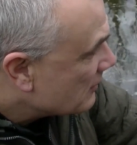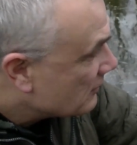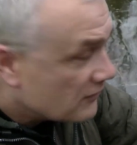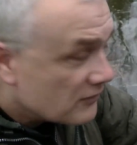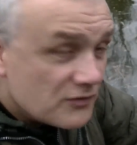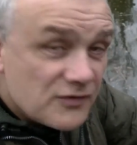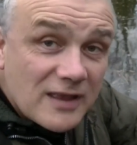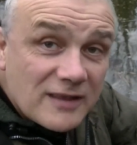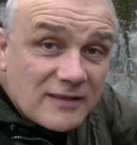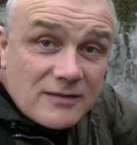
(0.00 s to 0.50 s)

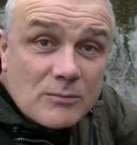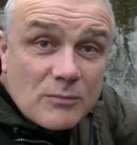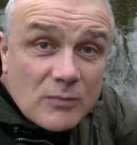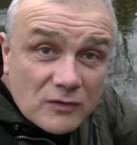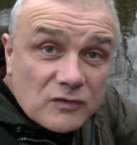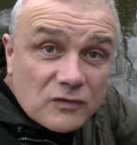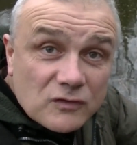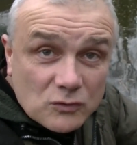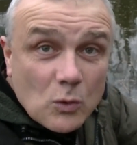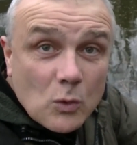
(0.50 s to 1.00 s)
setting my
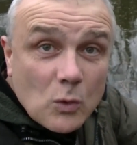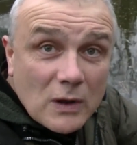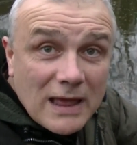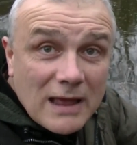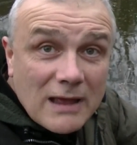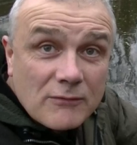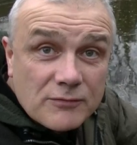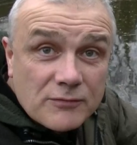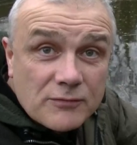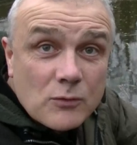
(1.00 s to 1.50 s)
stall
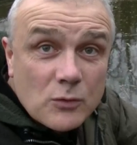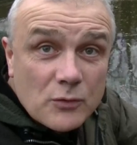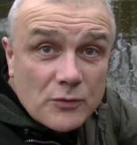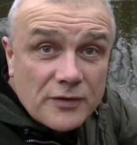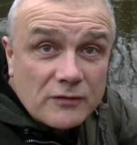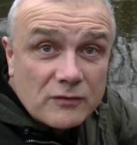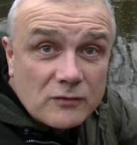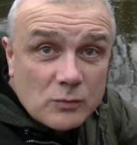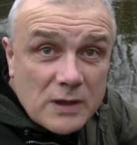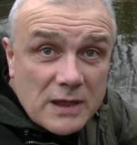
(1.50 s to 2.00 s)
out for
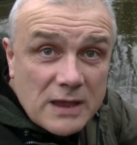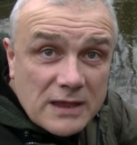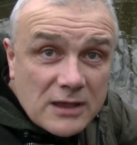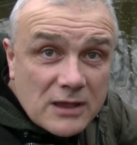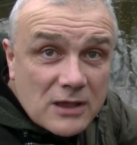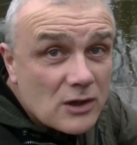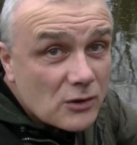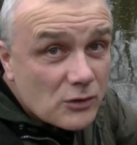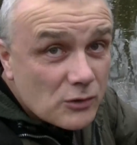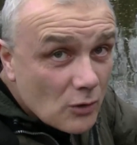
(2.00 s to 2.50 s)
this week.
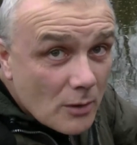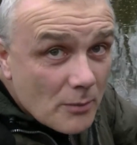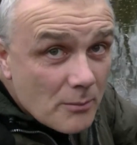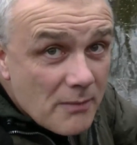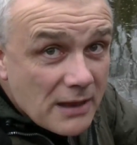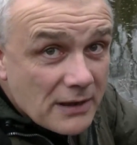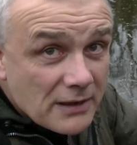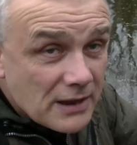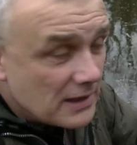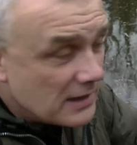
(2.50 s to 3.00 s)
Not
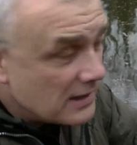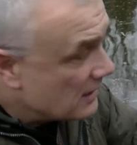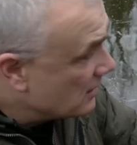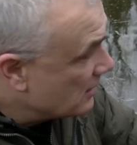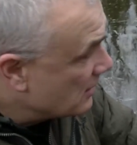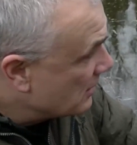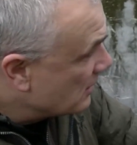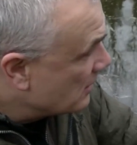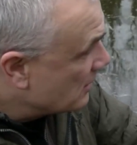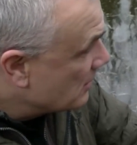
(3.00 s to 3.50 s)
many,
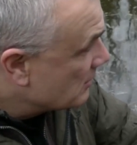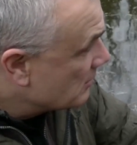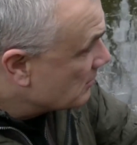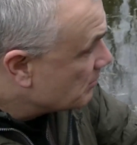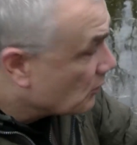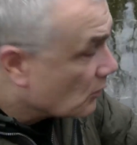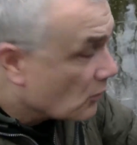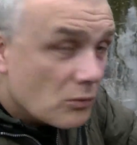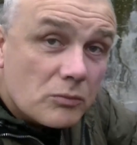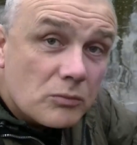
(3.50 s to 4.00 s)

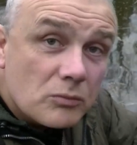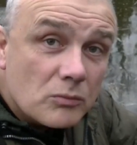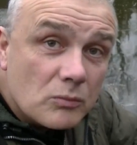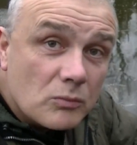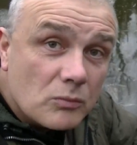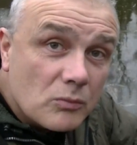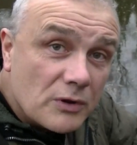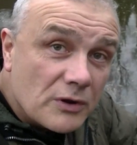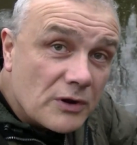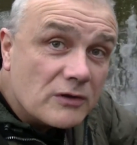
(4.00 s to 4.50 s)
but
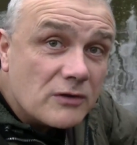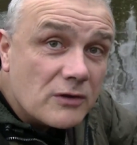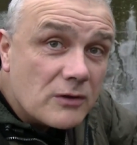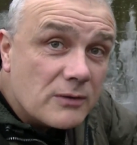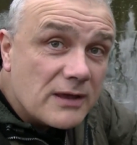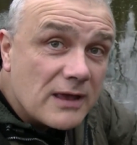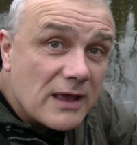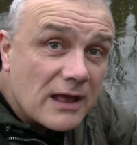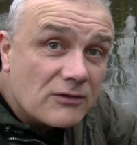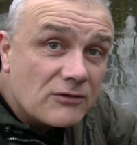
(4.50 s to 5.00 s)
when I do
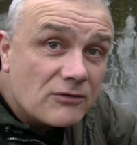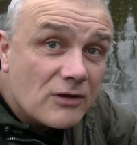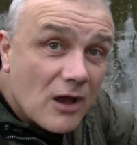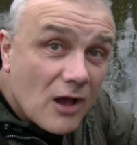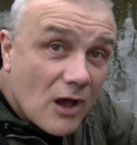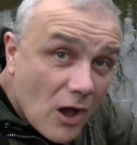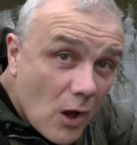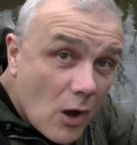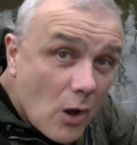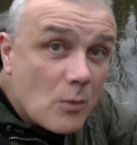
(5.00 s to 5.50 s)
catch,
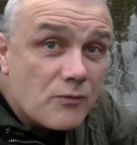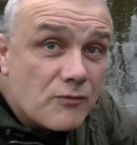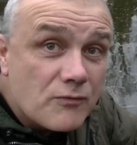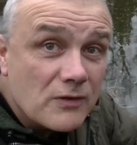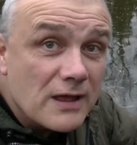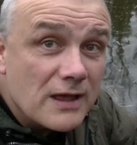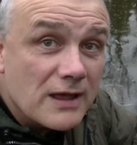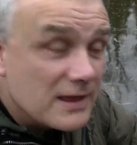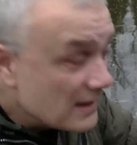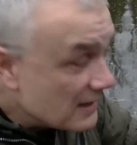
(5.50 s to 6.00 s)

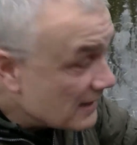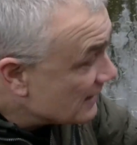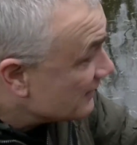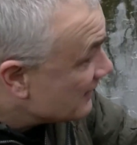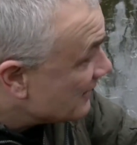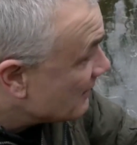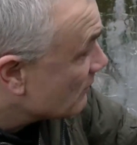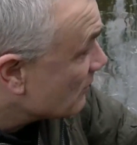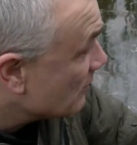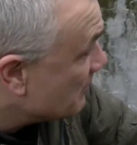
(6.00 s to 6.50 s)
hopefully
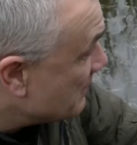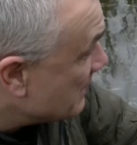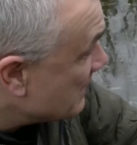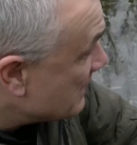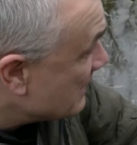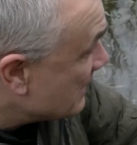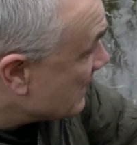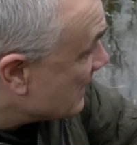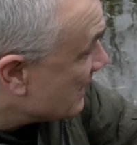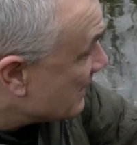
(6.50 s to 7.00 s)

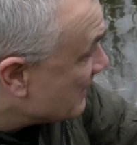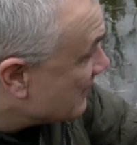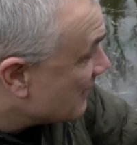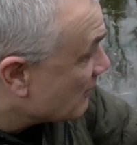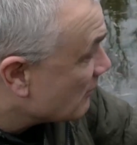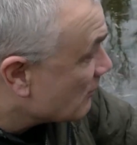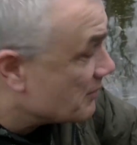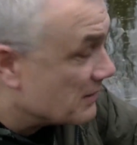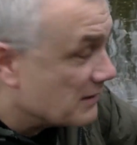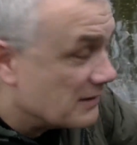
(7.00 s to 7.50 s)

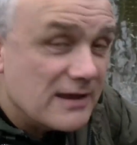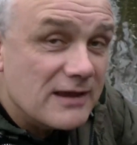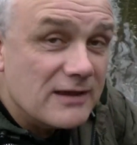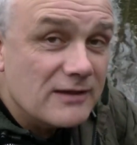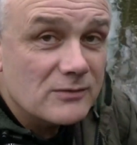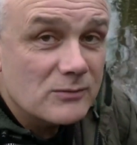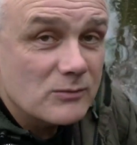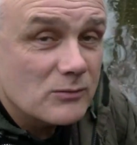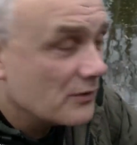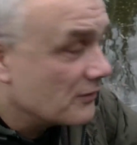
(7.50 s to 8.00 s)
there will be
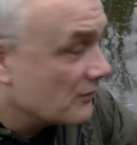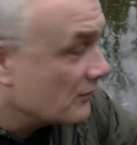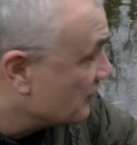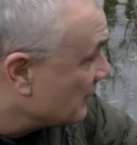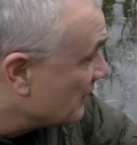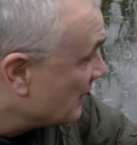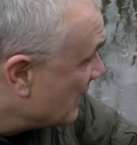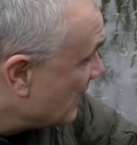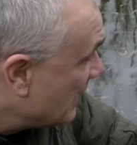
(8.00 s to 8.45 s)
decent ones.